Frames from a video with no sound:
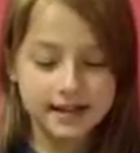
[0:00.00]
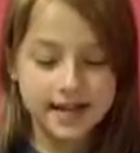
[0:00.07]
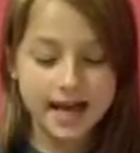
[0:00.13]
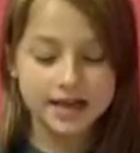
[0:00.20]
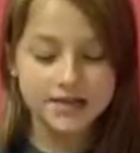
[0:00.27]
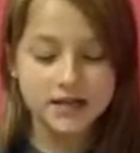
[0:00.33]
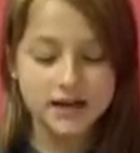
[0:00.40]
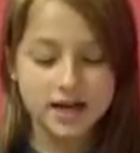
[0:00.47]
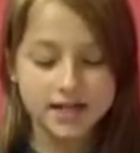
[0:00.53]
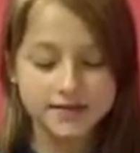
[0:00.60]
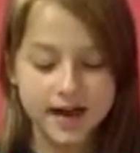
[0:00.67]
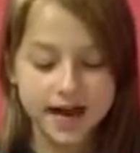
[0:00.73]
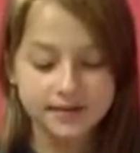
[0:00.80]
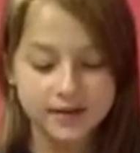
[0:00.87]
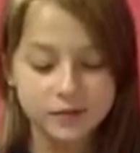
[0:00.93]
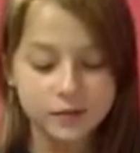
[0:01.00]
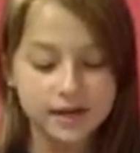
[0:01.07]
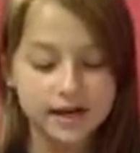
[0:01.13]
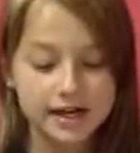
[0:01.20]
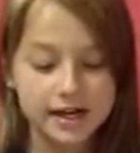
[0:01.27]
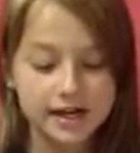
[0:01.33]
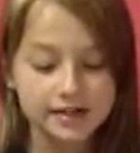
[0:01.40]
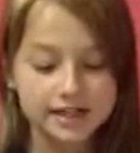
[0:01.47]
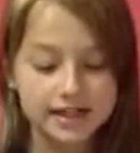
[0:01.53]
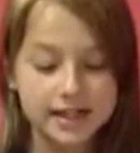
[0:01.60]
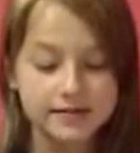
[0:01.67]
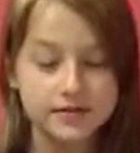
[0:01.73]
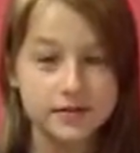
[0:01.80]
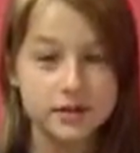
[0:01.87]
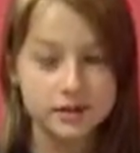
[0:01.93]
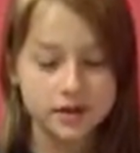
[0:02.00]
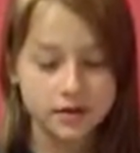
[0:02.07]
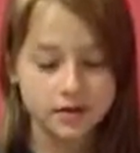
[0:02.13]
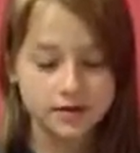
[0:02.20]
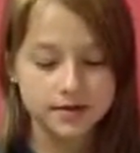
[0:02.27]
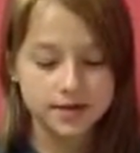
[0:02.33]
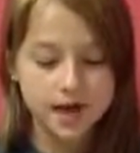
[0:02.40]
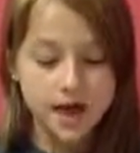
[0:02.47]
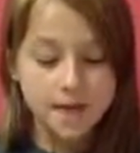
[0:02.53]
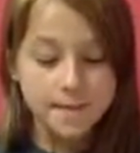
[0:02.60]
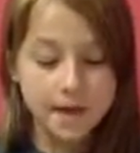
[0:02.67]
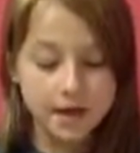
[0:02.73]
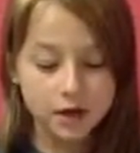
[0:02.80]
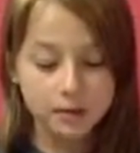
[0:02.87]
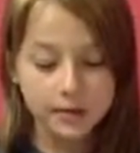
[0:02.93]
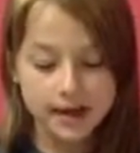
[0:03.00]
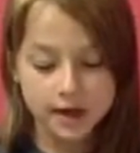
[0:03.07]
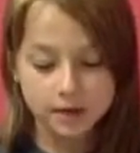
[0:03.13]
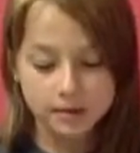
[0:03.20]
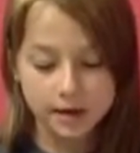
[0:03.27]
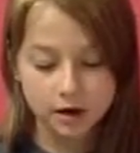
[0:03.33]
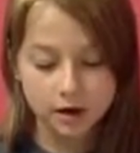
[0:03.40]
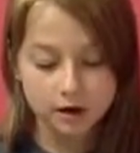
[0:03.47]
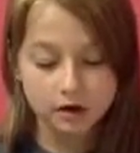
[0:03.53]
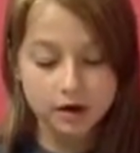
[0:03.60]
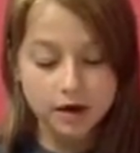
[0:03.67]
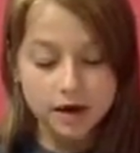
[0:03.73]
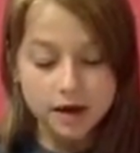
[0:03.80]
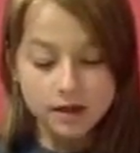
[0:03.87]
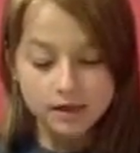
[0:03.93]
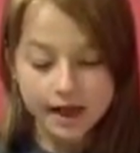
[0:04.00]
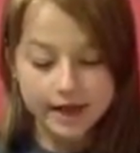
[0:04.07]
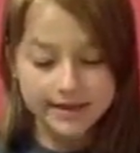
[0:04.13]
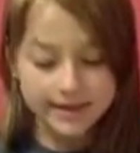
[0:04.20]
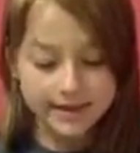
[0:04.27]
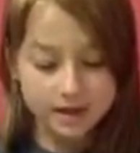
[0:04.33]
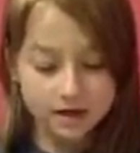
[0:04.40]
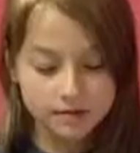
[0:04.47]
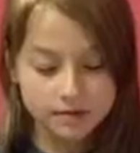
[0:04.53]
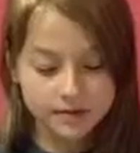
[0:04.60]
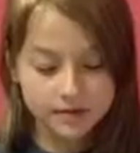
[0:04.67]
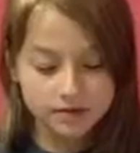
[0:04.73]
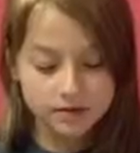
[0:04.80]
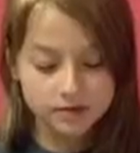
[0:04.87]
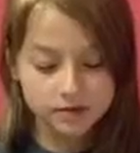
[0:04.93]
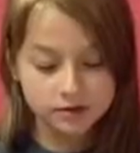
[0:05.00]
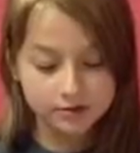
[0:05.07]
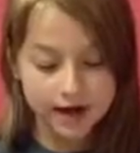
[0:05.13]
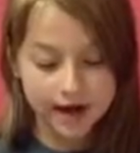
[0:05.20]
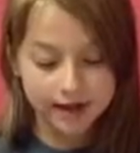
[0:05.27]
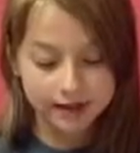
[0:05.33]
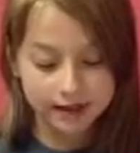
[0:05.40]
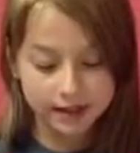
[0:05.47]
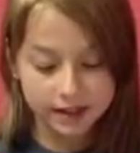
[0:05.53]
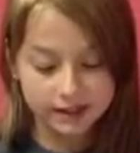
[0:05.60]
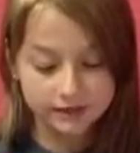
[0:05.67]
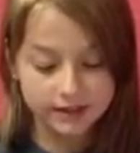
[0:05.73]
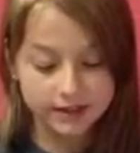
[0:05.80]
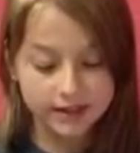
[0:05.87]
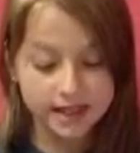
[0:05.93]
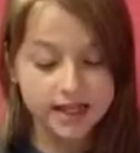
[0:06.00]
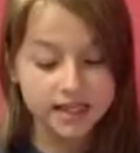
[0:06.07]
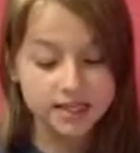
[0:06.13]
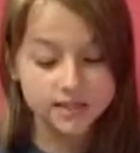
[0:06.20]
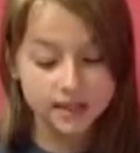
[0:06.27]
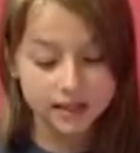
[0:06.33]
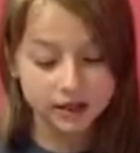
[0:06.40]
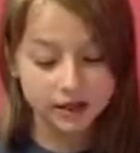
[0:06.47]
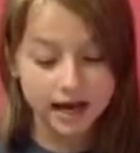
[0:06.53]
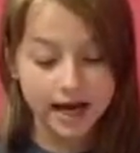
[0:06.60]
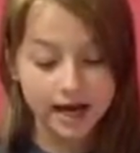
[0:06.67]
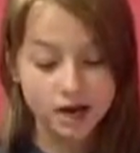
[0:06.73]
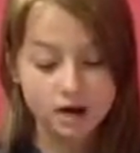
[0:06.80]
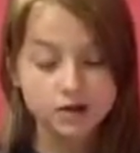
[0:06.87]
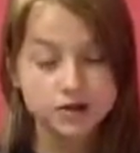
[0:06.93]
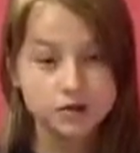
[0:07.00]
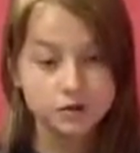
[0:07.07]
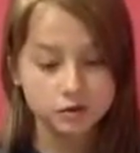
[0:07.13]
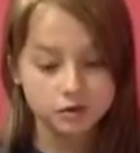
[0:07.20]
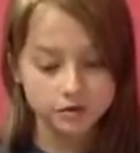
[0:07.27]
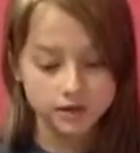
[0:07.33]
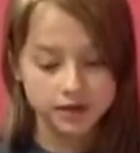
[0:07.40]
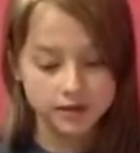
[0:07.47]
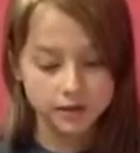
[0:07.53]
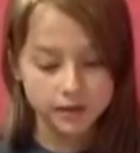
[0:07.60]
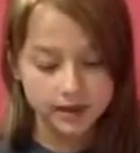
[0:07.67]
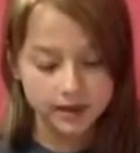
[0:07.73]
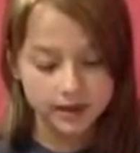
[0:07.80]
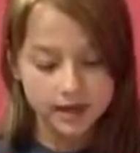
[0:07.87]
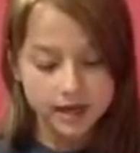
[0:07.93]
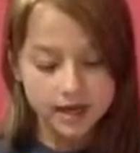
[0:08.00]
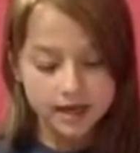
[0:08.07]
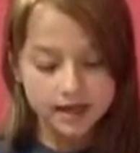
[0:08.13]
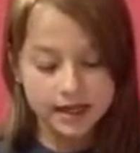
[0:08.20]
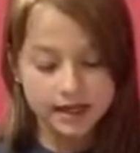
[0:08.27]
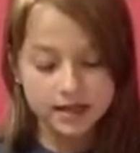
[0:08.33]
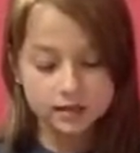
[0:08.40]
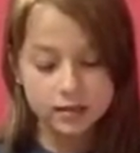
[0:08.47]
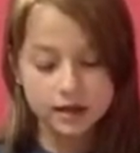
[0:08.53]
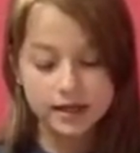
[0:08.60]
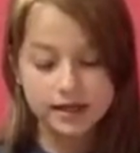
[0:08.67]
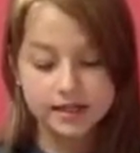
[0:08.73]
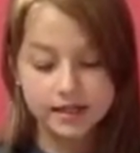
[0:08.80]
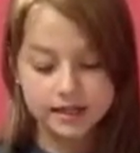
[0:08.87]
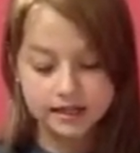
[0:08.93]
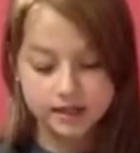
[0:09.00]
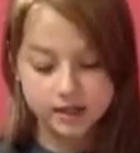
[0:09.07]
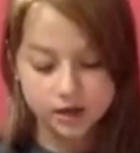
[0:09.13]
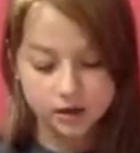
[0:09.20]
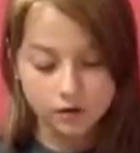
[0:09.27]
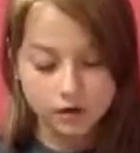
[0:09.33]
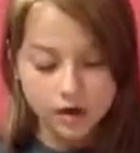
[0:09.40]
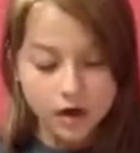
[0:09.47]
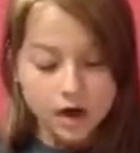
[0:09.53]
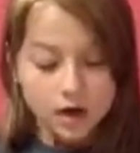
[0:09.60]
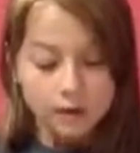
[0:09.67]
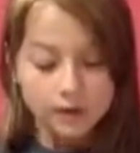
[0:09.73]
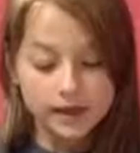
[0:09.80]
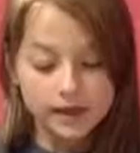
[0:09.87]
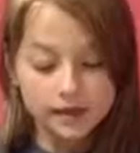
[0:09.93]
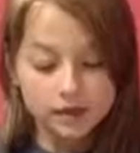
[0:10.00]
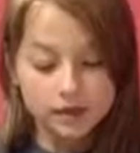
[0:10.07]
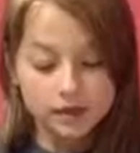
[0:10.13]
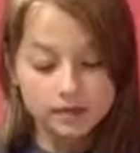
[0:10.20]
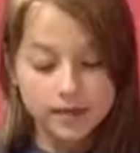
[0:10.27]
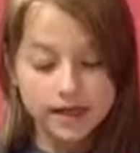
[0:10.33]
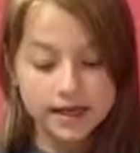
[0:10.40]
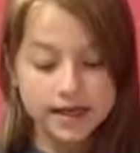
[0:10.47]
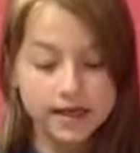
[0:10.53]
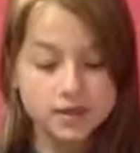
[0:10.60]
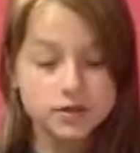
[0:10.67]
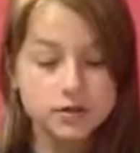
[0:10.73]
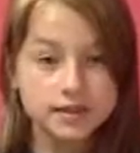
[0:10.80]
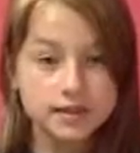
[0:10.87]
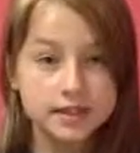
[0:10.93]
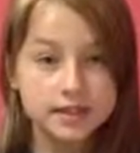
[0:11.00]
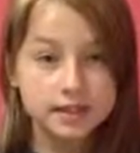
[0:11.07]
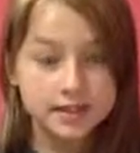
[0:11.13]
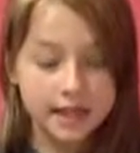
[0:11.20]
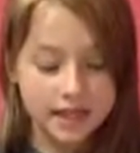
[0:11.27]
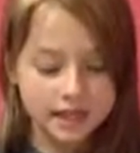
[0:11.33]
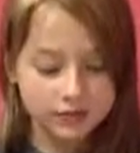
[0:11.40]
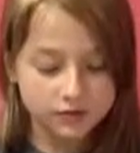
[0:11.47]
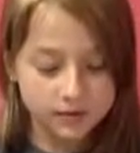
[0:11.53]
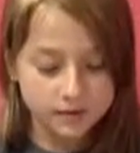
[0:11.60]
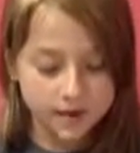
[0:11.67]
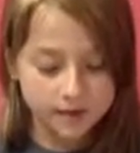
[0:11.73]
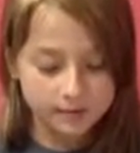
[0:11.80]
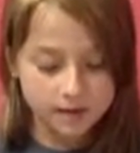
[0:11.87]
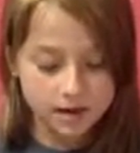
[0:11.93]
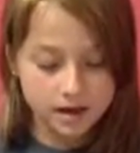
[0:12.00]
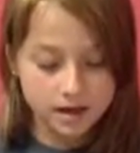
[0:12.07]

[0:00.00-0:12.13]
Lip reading: CNNSRESGrade5, and we're here to give you the news. Pedal, pedal, pedal. That's how Mr. Radcliffe, a guest speaker at our school this week, gets where he needs to go. We learn many interesting things from him.